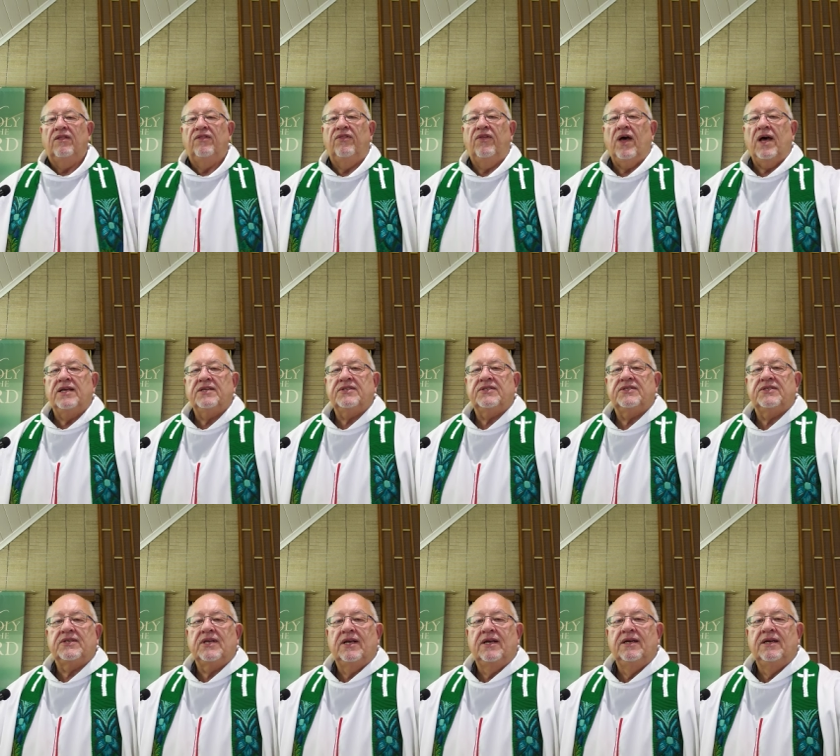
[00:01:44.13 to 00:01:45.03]

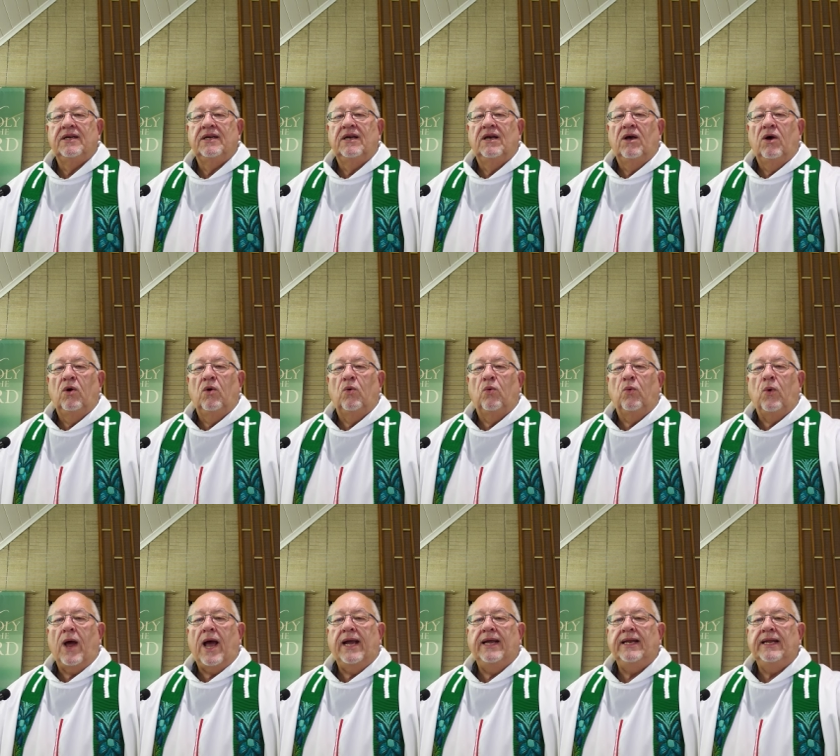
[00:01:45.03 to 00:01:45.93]
Thus,
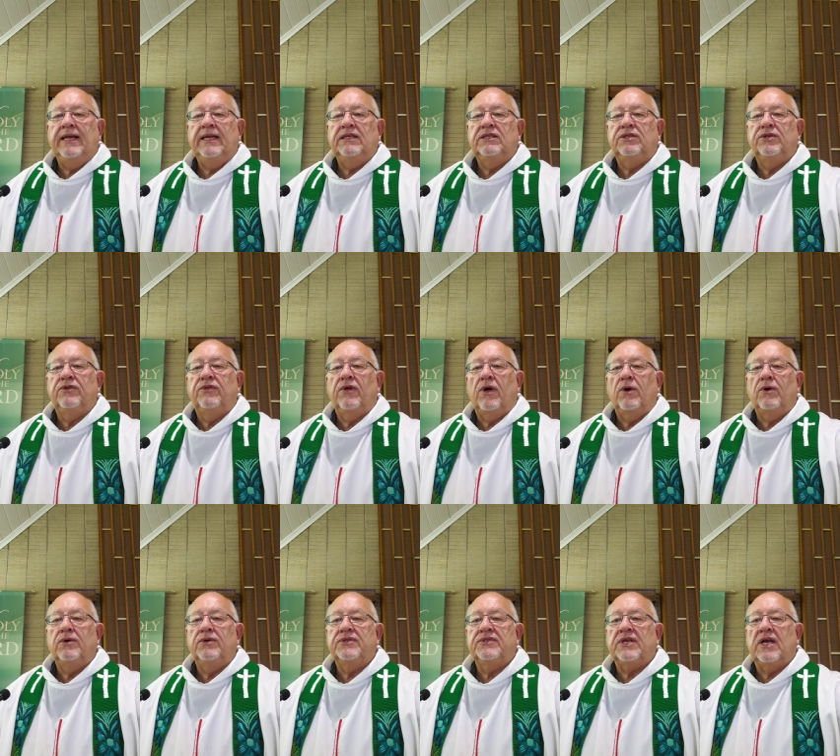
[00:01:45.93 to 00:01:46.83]
writing to
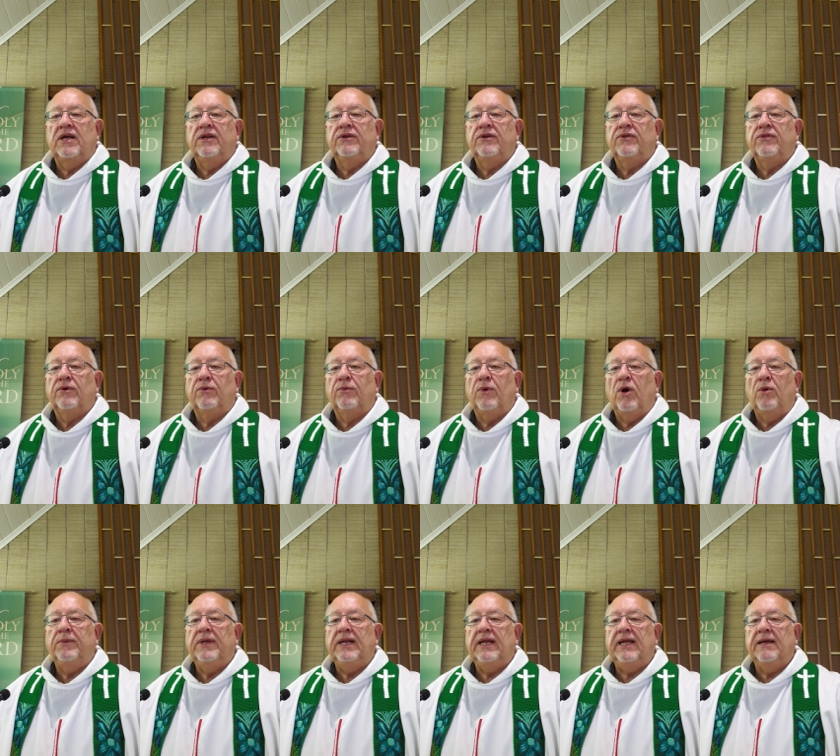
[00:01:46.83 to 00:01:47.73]
those under the
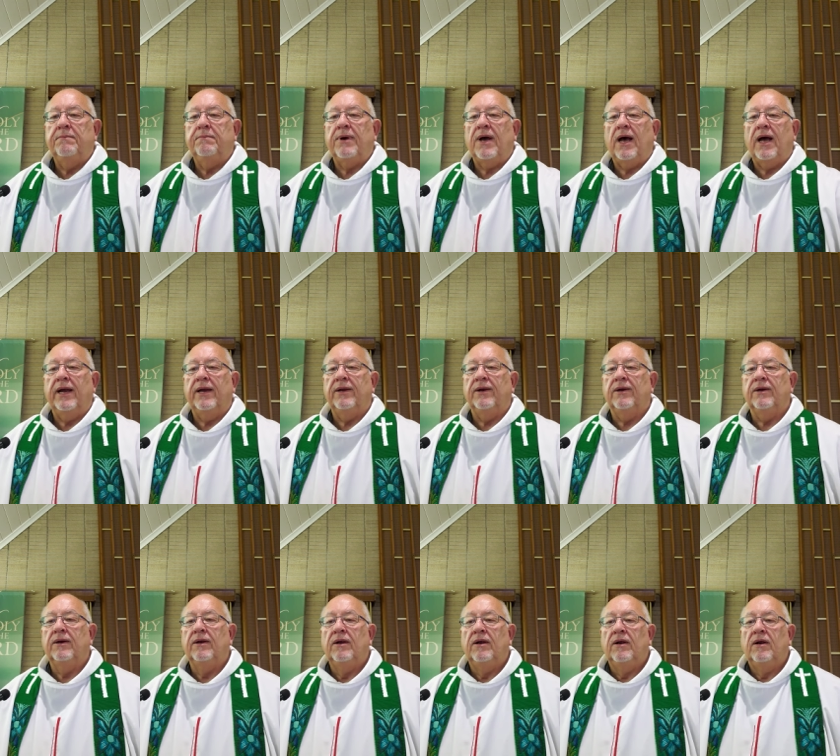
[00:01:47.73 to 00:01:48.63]
Roman
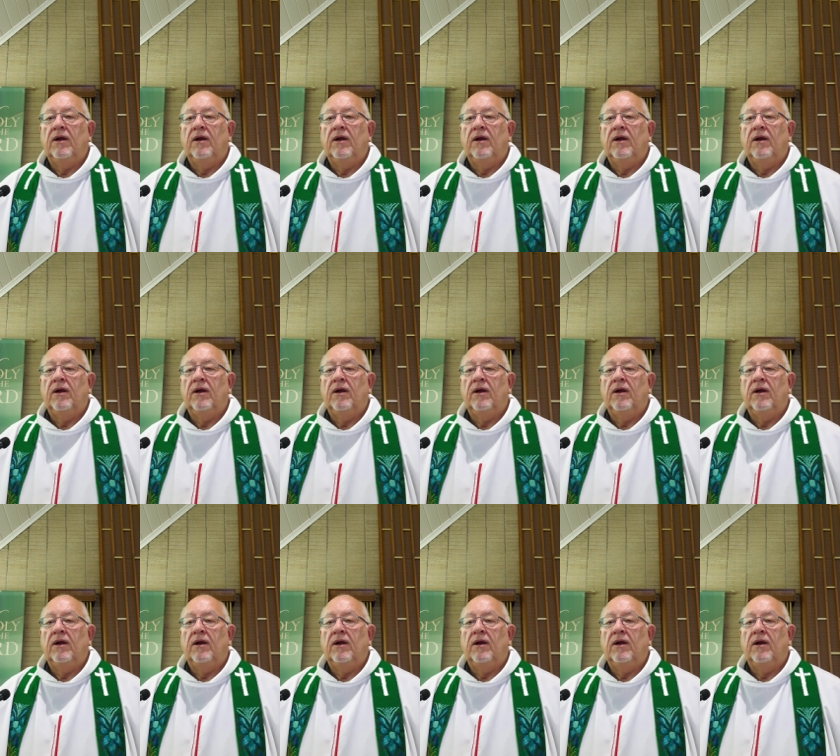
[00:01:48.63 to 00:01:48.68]
Empire,